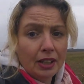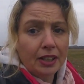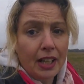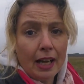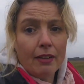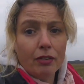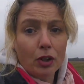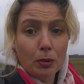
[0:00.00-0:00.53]

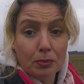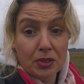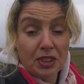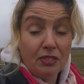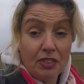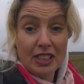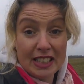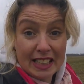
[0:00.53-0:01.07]
that have come to
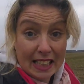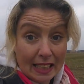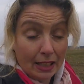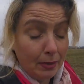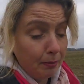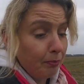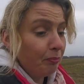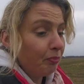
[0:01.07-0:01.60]
visit
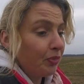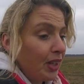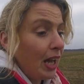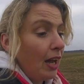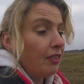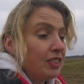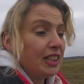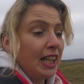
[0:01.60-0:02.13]
them
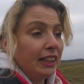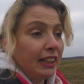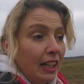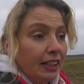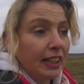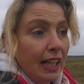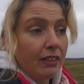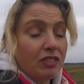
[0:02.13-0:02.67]
that have said
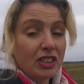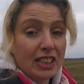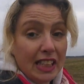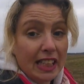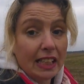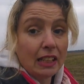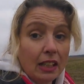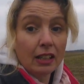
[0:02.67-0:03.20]
that they've
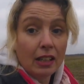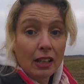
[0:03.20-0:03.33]
seen